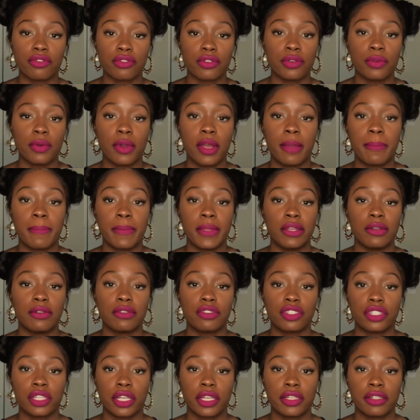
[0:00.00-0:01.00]
grew up
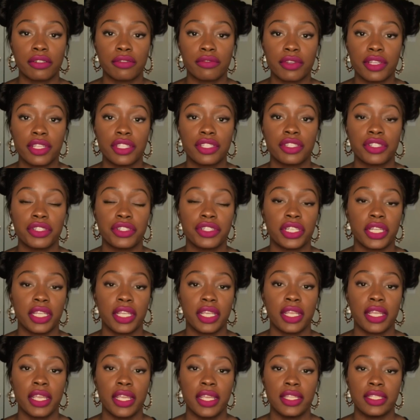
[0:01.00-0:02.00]
and started
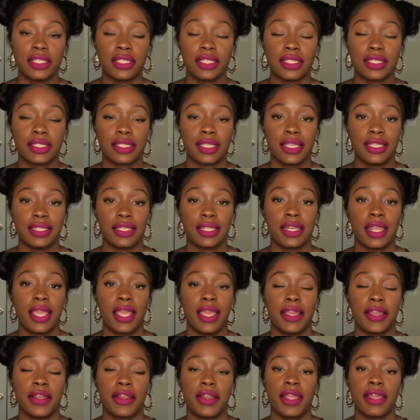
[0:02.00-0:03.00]
researching into
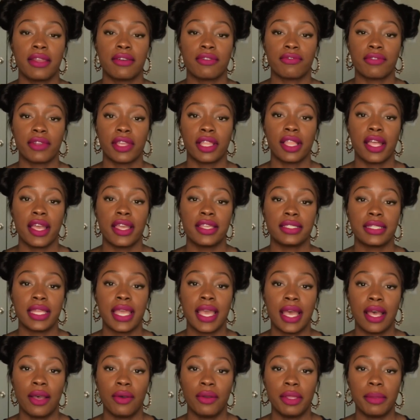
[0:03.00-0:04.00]
skincare and realized
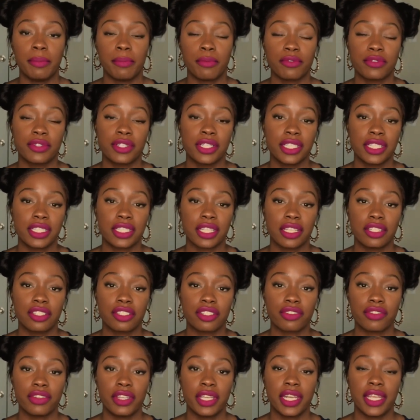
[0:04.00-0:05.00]
how important
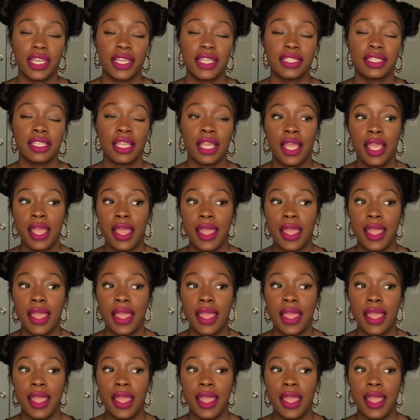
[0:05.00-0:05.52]
sunscreen is,